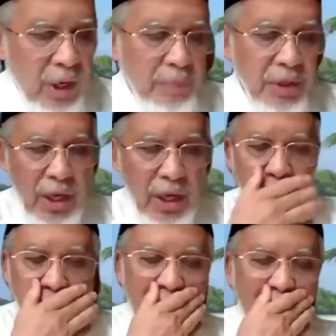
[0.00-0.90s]
I became
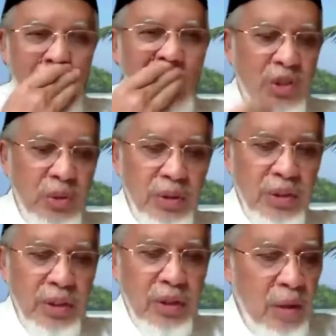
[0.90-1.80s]
a graduate
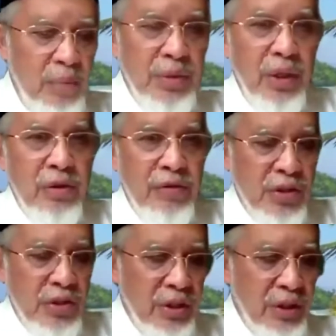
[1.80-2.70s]
student at Columbia
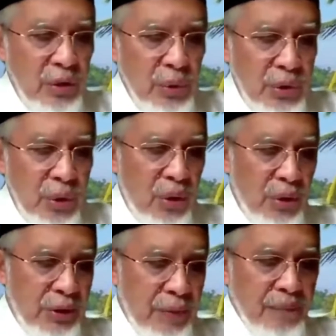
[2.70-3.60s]
University, New
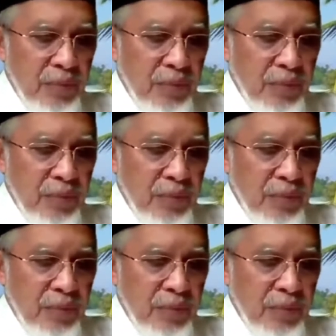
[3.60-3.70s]
York.